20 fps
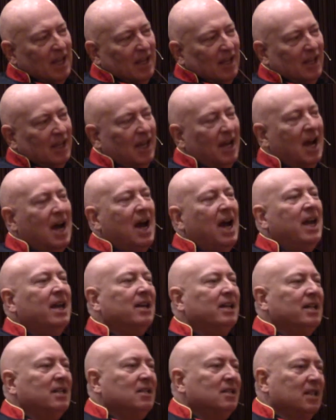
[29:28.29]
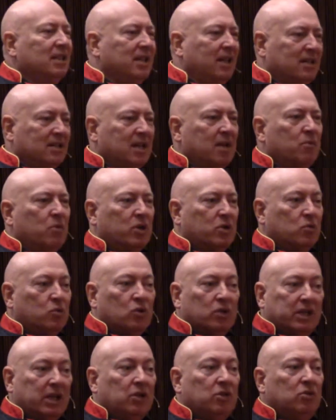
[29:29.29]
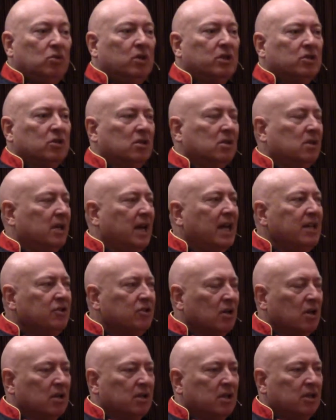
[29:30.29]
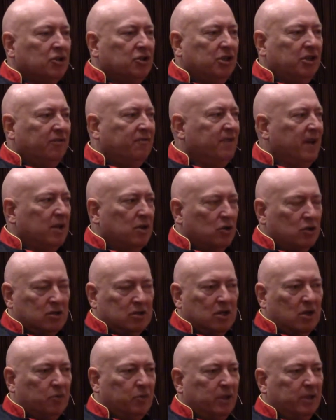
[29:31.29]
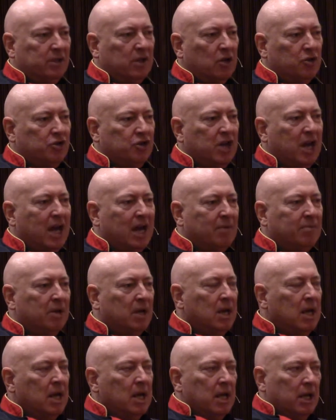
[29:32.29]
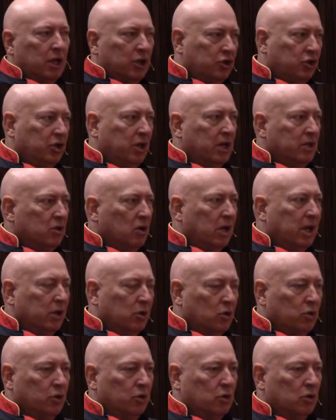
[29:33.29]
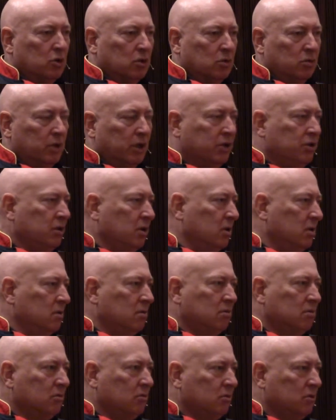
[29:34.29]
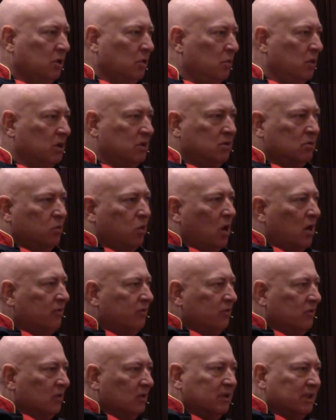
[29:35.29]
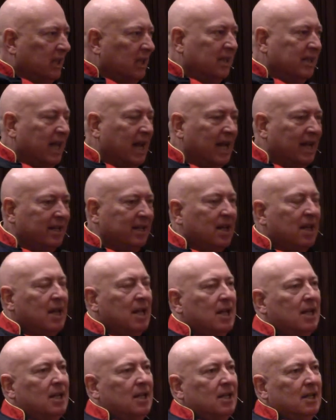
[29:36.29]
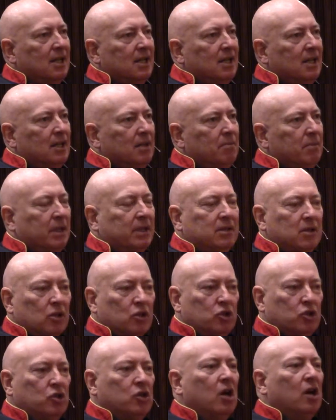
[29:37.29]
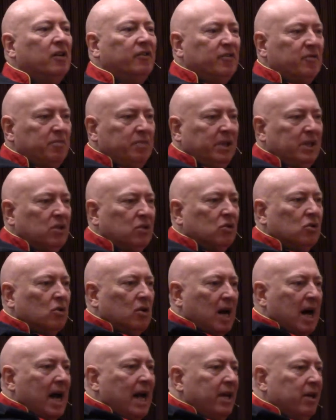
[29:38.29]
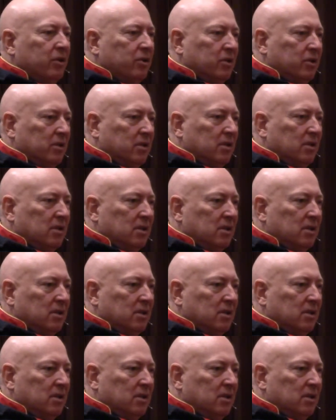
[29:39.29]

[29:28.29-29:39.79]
Okay, Iris, at the exam, was working too at the restaurant. She found herself without job. She has a little girl, she was 12, 13 then, but Zov Bistro hired her.